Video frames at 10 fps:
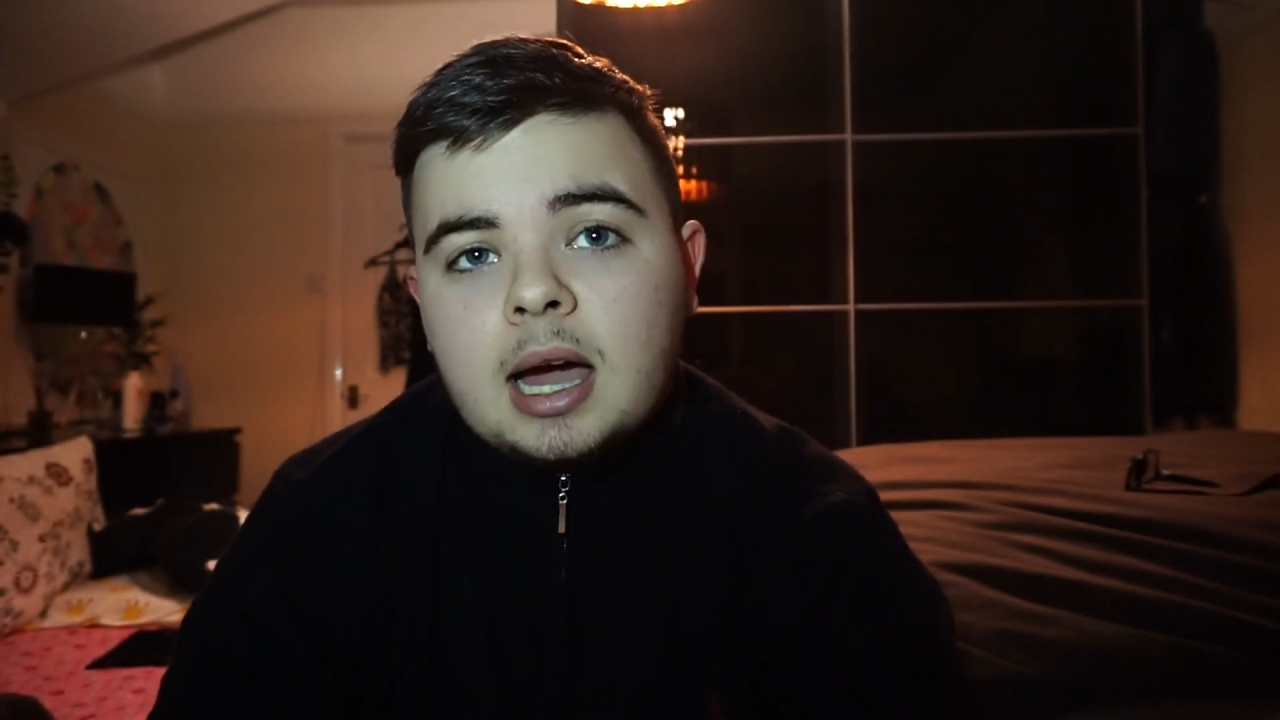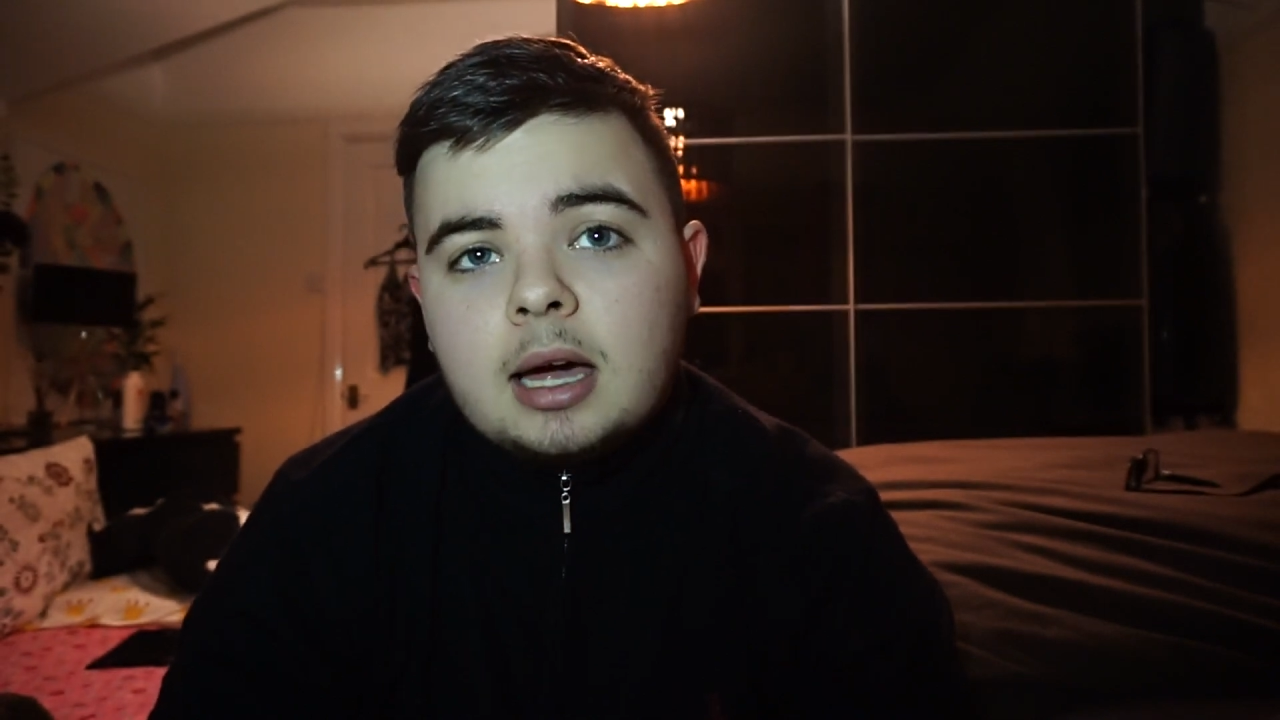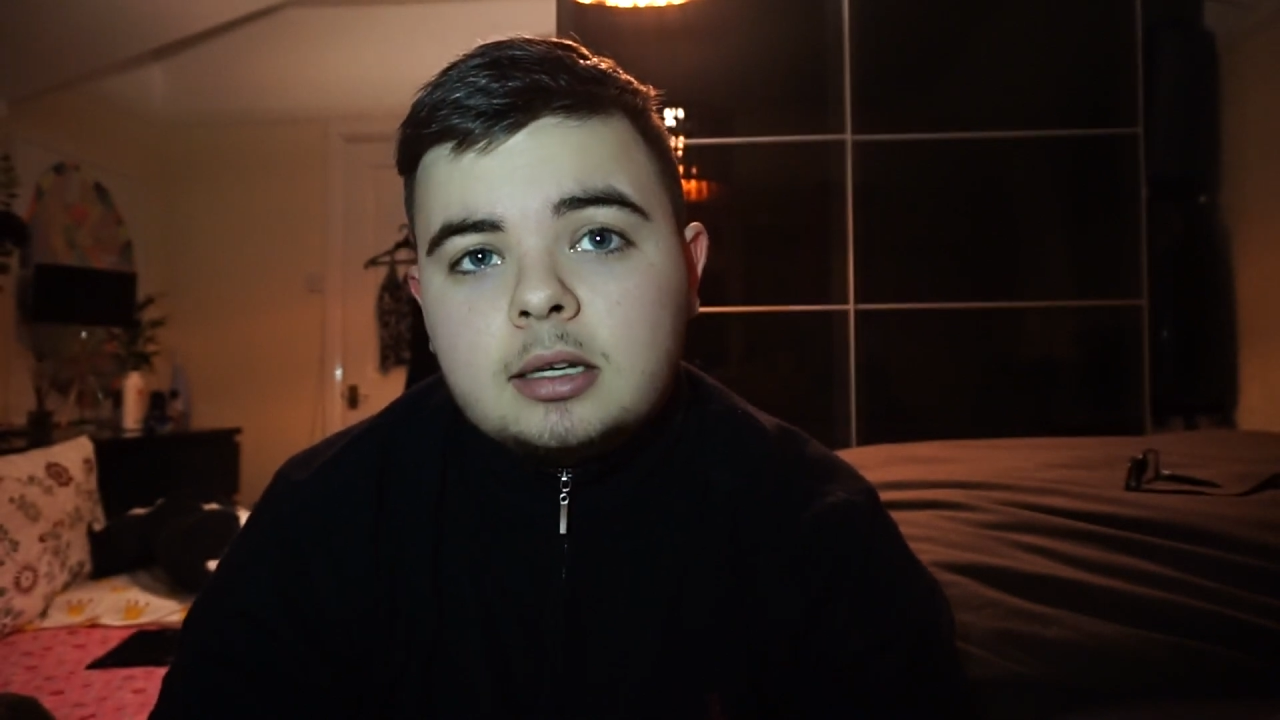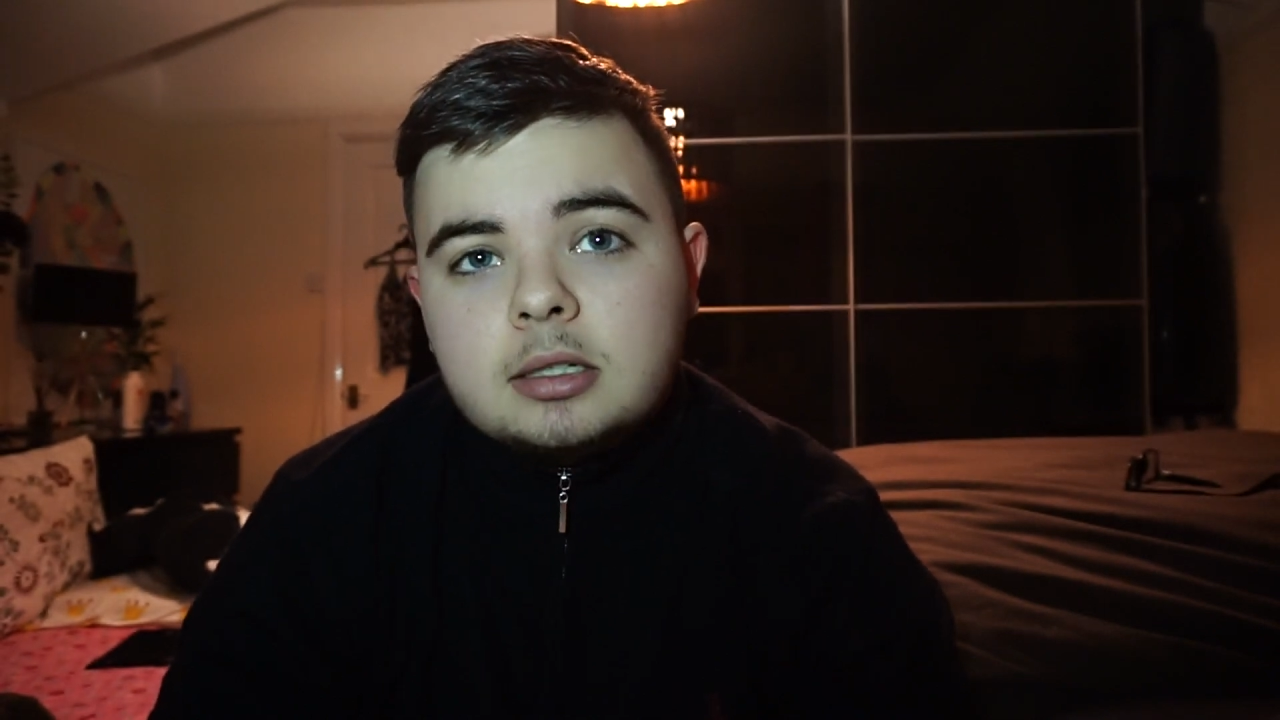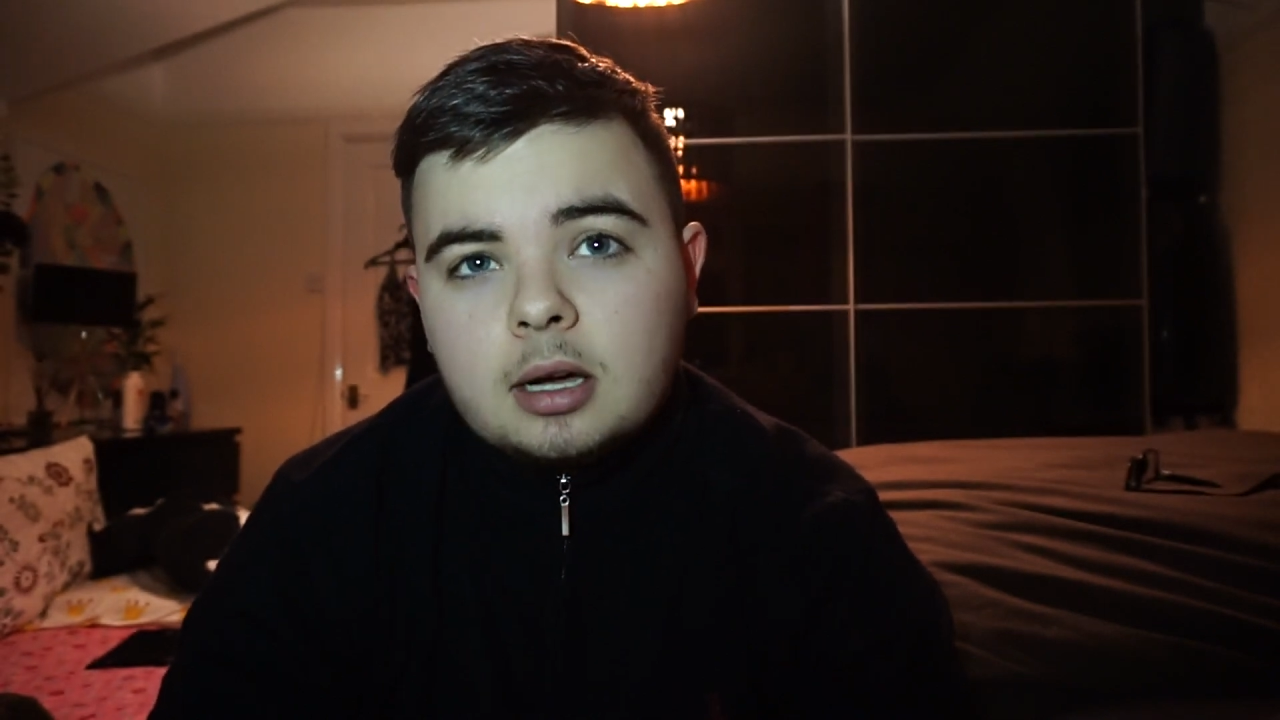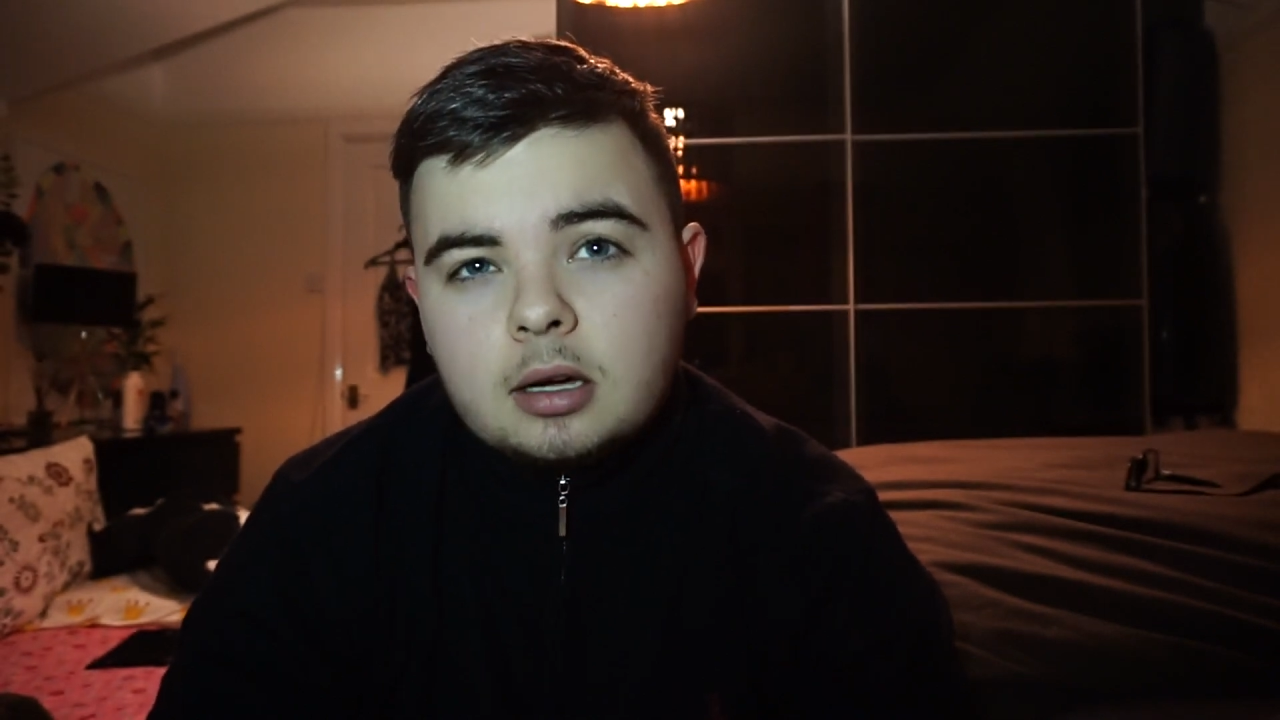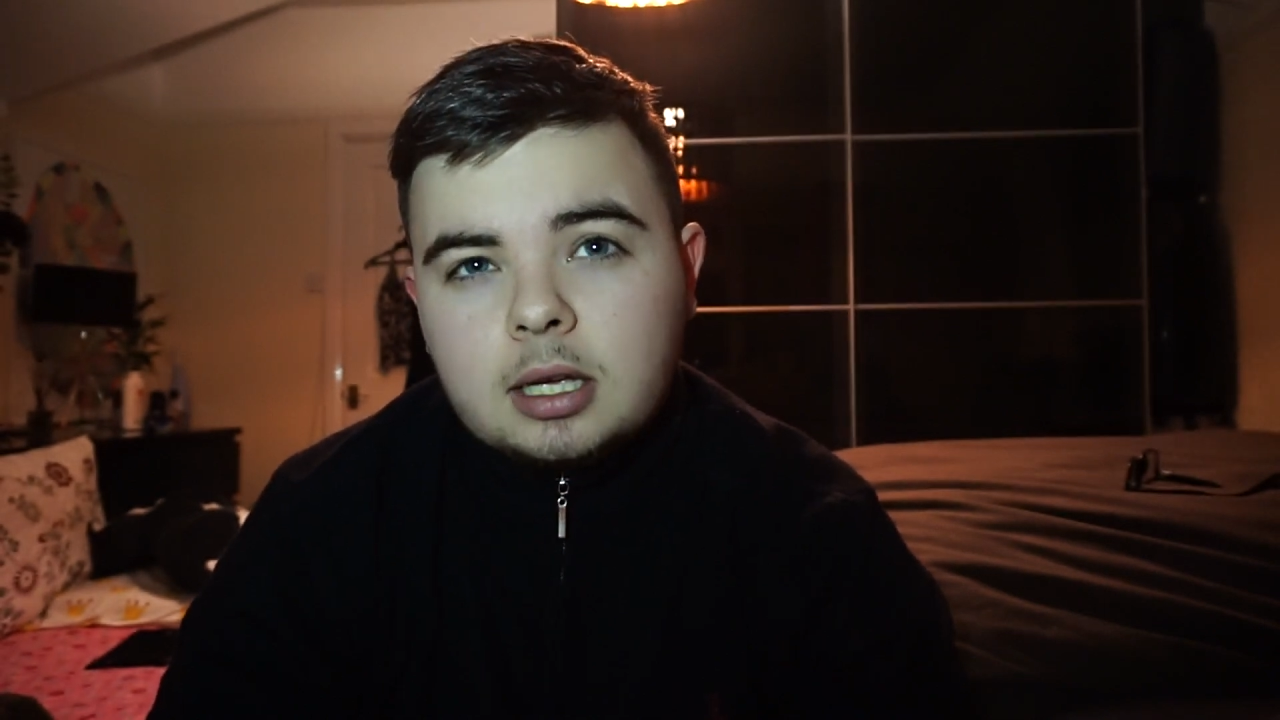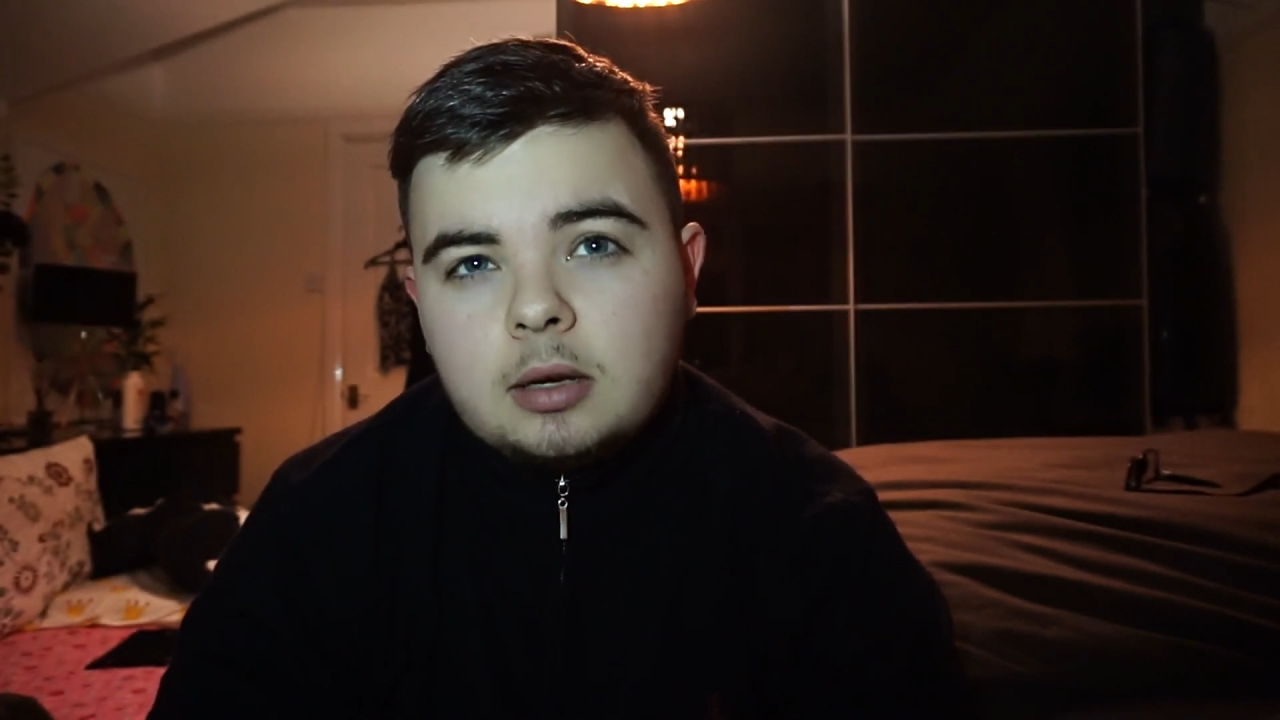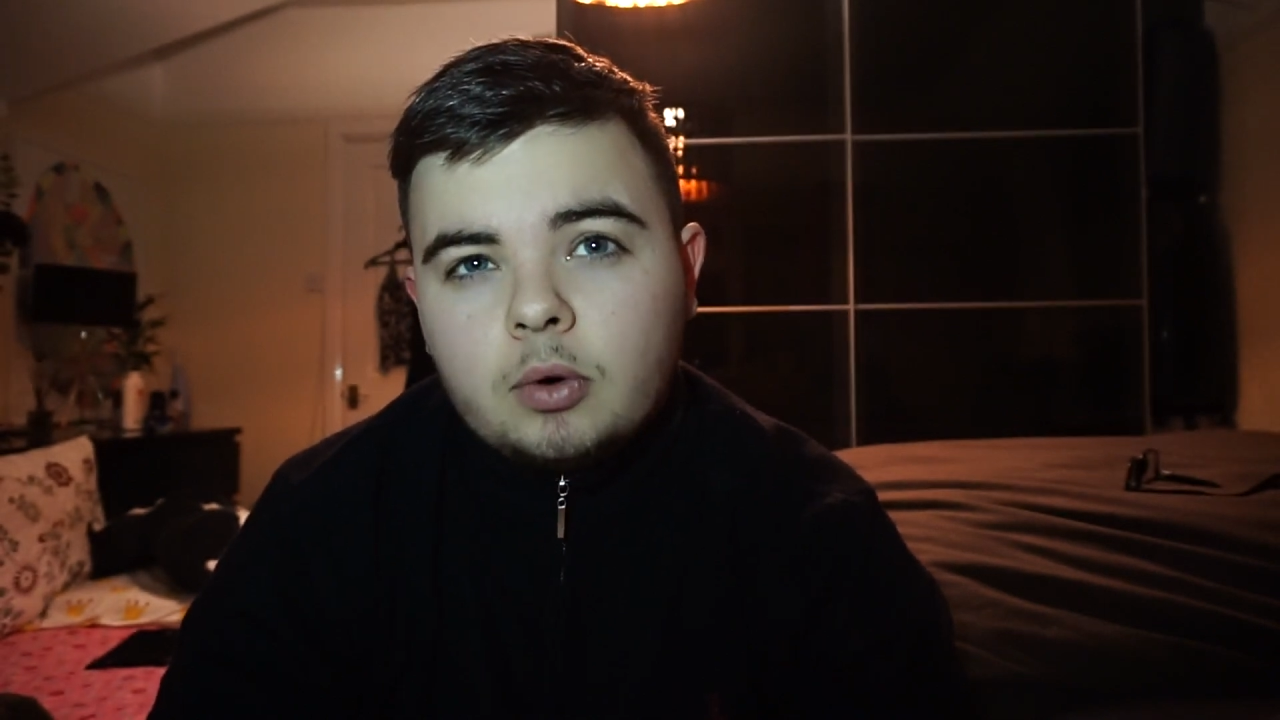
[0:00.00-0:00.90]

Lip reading: And keep